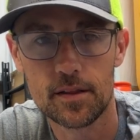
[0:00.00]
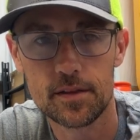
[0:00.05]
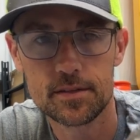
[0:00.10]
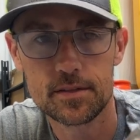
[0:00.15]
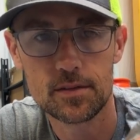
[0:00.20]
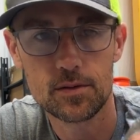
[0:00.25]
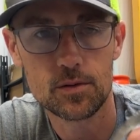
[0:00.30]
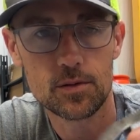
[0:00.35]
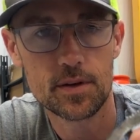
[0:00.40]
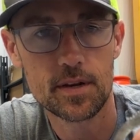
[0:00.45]

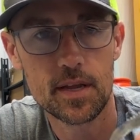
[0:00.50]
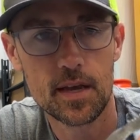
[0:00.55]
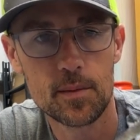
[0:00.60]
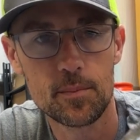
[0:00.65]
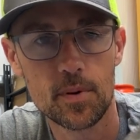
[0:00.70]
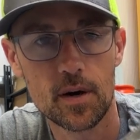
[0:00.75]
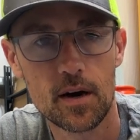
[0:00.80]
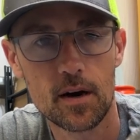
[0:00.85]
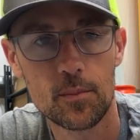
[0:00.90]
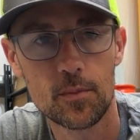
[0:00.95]
It's a little
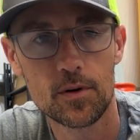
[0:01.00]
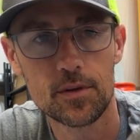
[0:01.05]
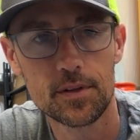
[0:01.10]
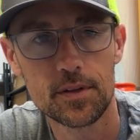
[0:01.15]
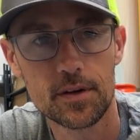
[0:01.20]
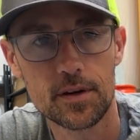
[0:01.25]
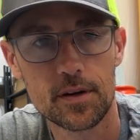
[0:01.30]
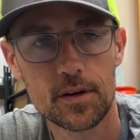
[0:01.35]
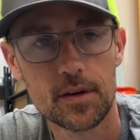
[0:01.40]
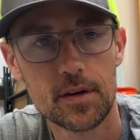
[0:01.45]
Ned bomb on
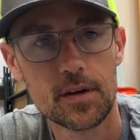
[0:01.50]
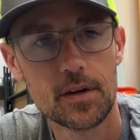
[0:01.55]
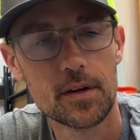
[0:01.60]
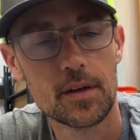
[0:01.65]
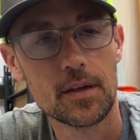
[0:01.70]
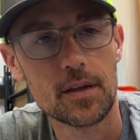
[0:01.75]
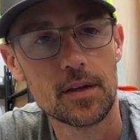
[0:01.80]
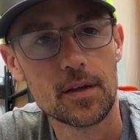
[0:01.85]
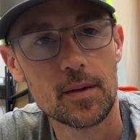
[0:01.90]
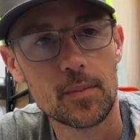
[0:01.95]
there.
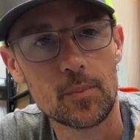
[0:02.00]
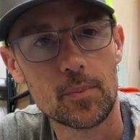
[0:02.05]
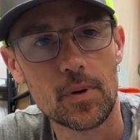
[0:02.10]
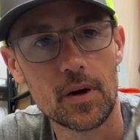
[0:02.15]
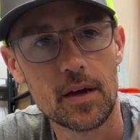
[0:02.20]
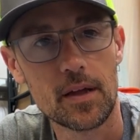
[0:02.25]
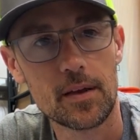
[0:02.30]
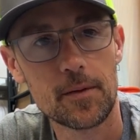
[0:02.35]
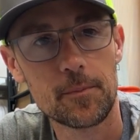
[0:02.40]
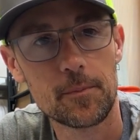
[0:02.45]

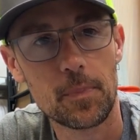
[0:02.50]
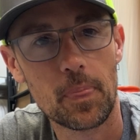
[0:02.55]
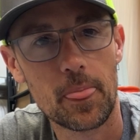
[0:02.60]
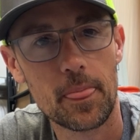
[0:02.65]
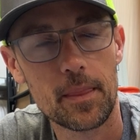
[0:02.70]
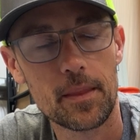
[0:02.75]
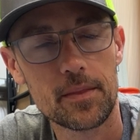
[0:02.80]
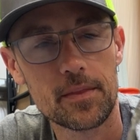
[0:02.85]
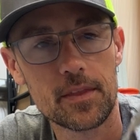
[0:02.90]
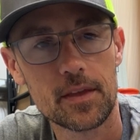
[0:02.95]
But
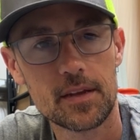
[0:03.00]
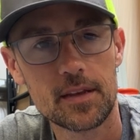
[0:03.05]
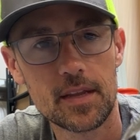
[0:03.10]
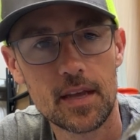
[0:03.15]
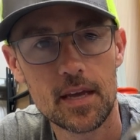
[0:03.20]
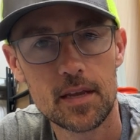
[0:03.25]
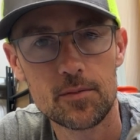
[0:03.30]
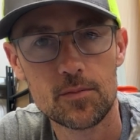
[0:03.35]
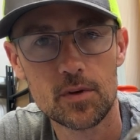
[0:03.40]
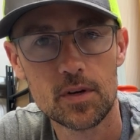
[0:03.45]
the
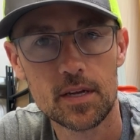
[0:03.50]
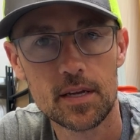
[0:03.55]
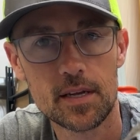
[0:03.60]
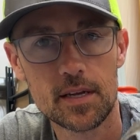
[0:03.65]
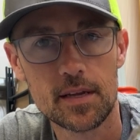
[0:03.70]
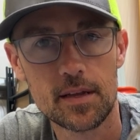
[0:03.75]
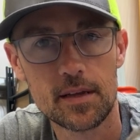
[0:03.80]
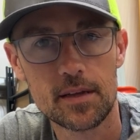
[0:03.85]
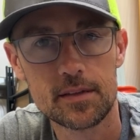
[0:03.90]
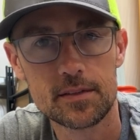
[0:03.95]
Ned
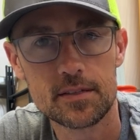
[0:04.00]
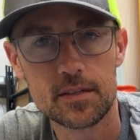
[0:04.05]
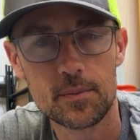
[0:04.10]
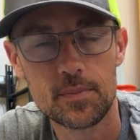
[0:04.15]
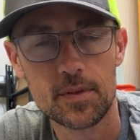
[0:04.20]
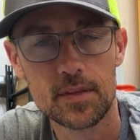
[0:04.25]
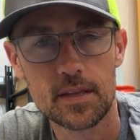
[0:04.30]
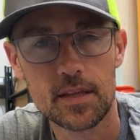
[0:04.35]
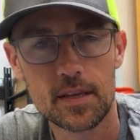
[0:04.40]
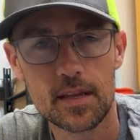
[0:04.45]
rig is
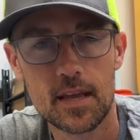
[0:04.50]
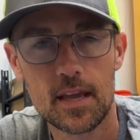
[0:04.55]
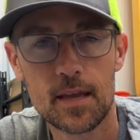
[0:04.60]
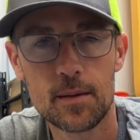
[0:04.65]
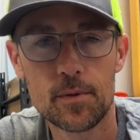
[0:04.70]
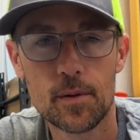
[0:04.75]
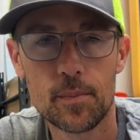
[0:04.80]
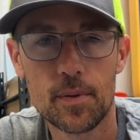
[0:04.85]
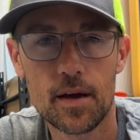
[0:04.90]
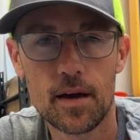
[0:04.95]
something that
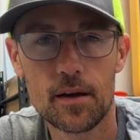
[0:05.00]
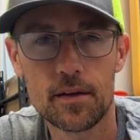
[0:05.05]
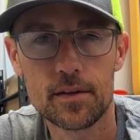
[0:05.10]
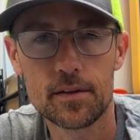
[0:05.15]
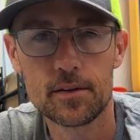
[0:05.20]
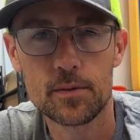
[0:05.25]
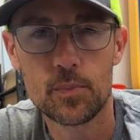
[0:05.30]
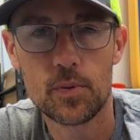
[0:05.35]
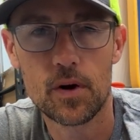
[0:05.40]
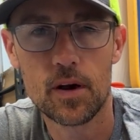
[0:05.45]
came about
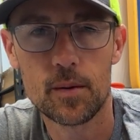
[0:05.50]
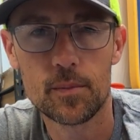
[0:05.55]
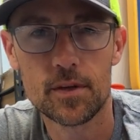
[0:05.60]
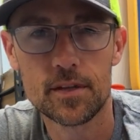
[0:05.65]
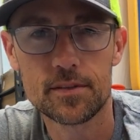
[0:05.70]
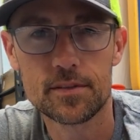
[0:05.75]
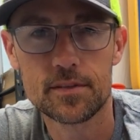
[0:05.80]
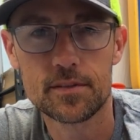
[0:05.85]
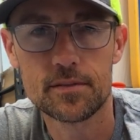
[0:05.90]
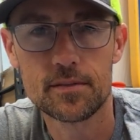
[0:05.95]
into
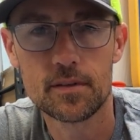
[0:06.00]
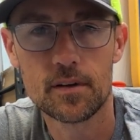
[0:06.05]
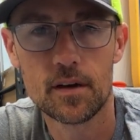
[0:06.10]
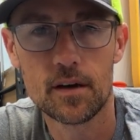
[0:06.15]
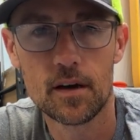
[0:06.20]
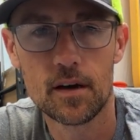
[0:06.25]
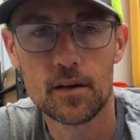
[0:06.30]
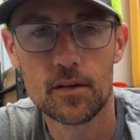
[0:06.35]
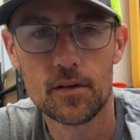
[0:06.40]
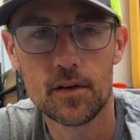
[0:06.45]
prominence
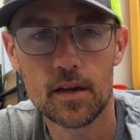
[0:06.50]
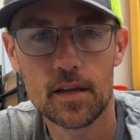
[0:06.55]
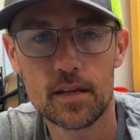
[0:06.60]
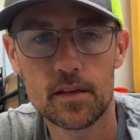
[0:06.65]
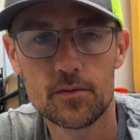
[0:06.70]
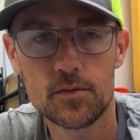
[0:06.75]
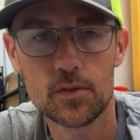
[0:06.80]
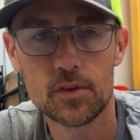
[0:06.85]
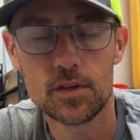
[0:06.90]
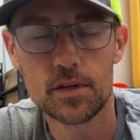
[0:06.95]
a
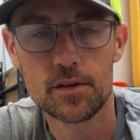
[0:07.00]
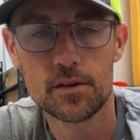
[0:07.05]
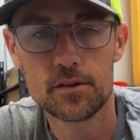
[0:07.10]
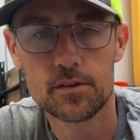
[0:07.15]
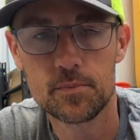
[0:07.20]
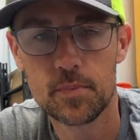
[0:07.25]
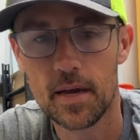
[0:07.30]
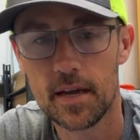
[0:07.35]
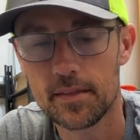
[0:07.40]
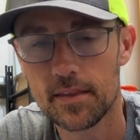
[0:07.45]
handful of
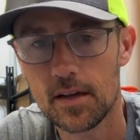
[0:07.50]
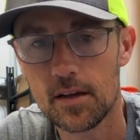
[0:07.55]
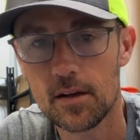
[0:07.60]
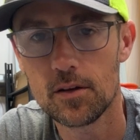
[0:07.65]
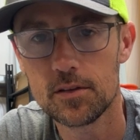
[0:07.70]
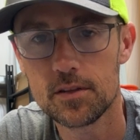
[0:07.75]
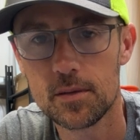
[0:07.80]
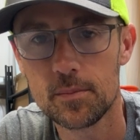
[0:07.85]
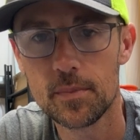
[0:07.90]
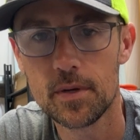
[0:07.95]
years back. They
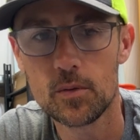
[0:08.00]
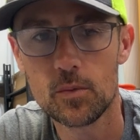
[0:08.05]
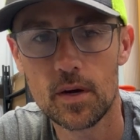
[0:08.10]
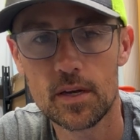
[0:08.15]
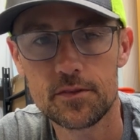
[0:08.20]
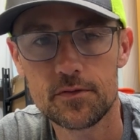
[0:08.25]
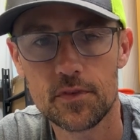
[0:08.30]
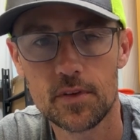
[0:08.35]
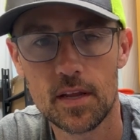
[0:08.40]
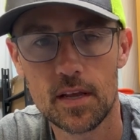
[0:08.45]
it the
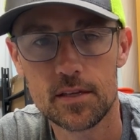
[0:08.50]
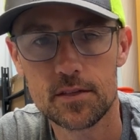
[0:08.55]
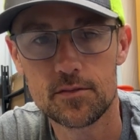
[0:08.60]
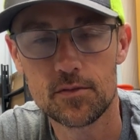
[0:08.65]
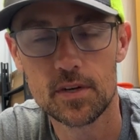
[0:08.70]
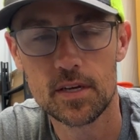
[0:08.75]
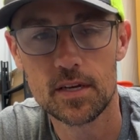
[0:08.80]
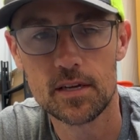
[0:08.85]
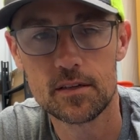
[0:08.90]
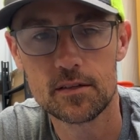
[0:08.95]
Midwest Finesse
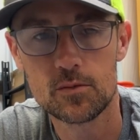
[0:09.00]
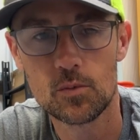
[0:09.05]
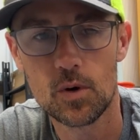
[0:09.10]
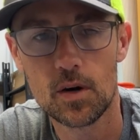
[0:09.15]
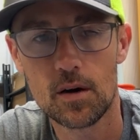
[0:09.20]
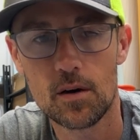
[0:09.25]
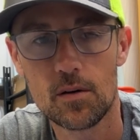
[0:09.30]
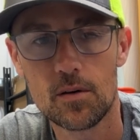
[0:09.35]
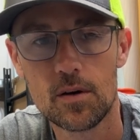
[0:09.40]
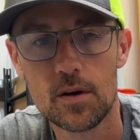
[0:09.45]
rig as
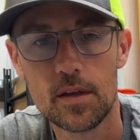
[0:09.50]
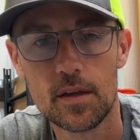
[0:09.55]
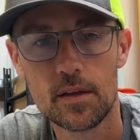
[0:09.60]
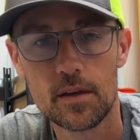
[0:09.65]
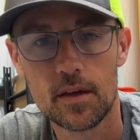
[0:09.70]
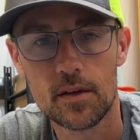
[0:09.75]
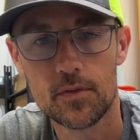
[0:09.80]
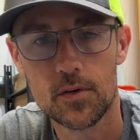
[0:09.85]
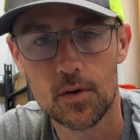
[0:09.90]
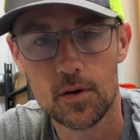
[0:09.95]
well.
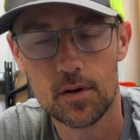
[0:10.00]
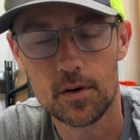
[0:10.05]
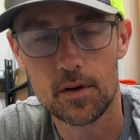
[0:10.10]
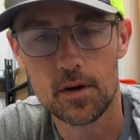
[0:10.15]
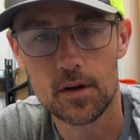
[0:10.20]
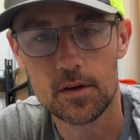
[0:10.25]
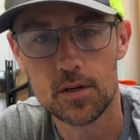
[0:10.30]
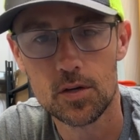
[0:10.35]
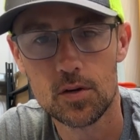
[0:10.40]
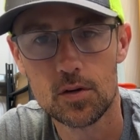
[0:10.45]
If you're
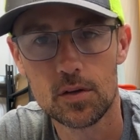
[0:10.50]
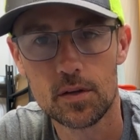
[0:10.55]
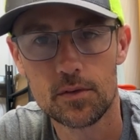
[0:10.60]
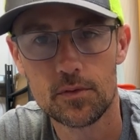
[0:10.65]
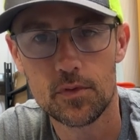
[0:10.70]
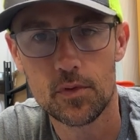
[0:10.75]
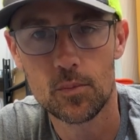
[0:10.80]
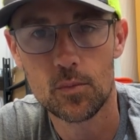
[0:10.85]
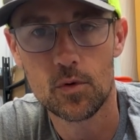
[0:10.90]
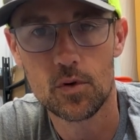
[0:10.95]

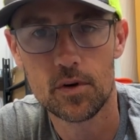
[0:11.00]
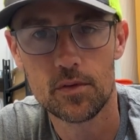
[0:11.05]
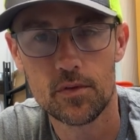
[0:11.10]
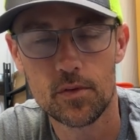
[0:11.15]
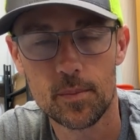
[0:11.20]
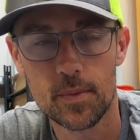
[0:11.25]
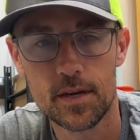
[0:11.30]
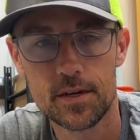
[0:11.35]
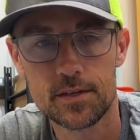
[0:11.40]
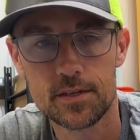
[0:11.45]
Googling for more
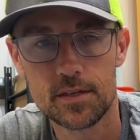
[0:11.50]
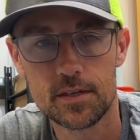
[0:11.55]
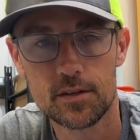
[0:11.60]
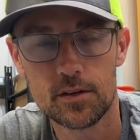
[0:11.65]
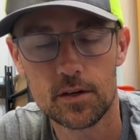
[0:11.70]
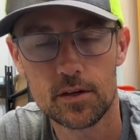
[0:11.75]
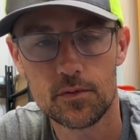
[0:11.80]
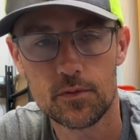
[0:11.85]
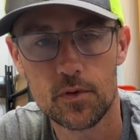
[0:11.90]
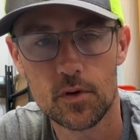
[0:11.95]
information,
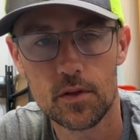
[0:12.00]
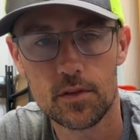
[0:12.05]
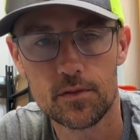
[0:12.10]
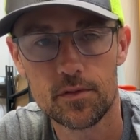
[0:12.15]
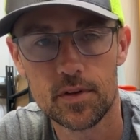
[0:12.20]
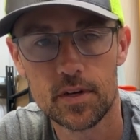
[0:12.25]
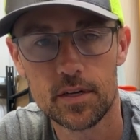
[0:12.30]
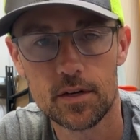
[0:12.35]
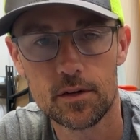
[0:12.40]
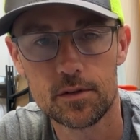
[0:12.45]
looking for other
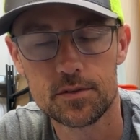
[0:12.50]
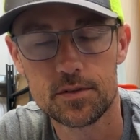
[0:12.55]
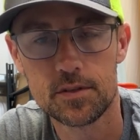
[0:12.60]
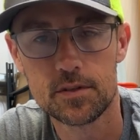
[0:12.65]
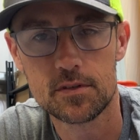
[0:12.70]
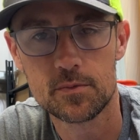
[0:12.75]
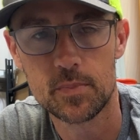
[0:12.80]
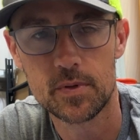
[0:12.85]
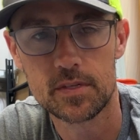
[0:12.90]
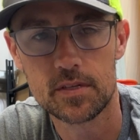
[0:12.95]
videos
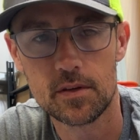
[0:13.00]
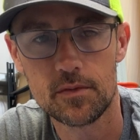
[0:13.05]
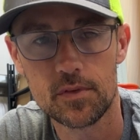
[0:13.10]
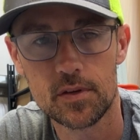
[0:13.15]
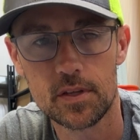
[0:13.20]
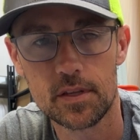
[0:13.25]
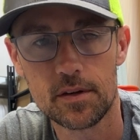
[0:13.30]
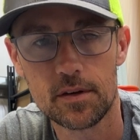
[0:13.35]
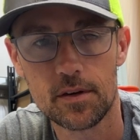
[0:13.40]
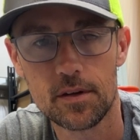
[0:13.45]

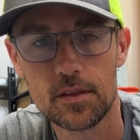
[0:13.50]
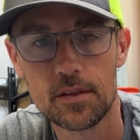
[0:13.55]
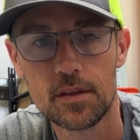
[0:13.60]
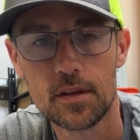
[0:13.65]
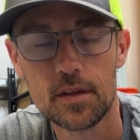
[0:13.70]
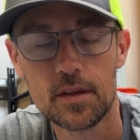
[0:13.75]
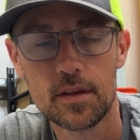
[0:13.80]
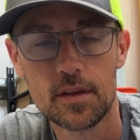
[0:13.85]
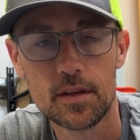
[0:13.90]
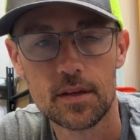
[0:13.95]
specifically on
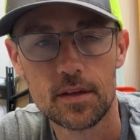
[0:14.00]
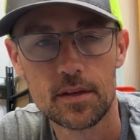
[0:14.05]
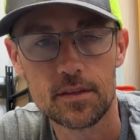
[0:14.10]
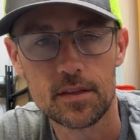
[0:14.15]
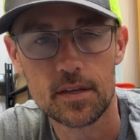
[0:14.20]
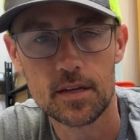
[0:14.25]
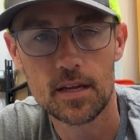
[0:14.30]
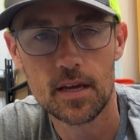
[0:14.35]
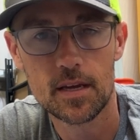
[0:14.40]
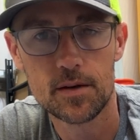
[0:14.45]

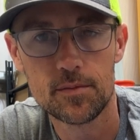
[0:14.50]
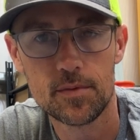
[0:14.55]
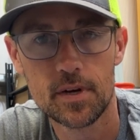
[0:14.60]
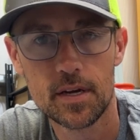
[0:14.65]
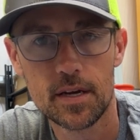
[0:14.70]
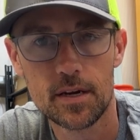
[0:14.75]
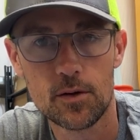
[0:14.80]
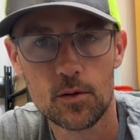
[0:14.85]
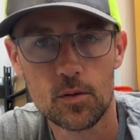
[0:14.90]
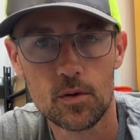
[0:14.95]
the Ned
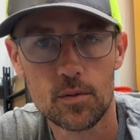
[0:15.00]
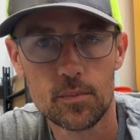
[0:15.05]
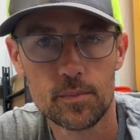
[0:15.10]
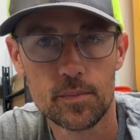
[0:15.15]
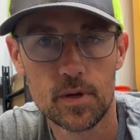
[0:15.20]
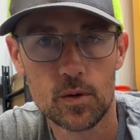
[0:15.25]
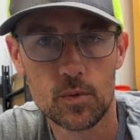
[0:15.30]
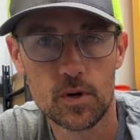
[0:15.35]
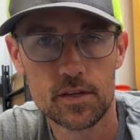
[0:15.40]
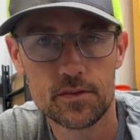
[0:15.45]
rig or
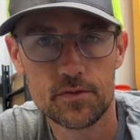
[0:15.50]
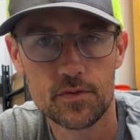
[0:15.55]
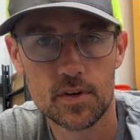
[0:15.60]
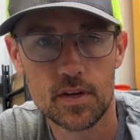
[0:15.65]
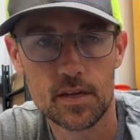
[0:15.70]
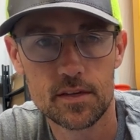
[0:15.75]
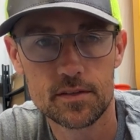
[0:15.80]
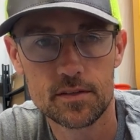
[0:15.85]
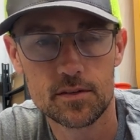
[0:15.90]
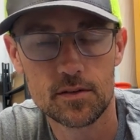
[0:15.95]
Midwest
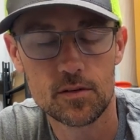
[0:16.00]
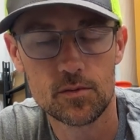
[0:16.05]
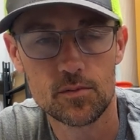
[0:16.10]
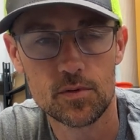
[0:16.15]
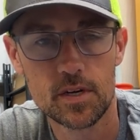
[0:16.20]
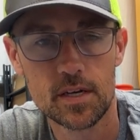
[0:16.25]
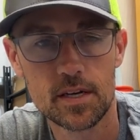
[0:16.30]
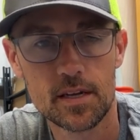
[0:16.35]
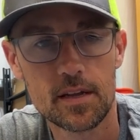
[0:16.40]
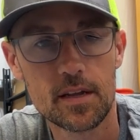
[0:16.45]
Finesse
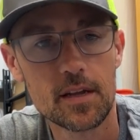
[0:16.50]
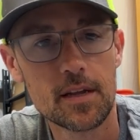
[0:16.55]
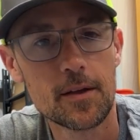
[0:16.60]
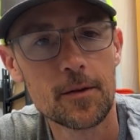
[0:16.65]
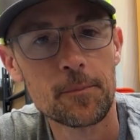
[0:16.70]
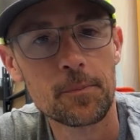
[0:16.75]
rig.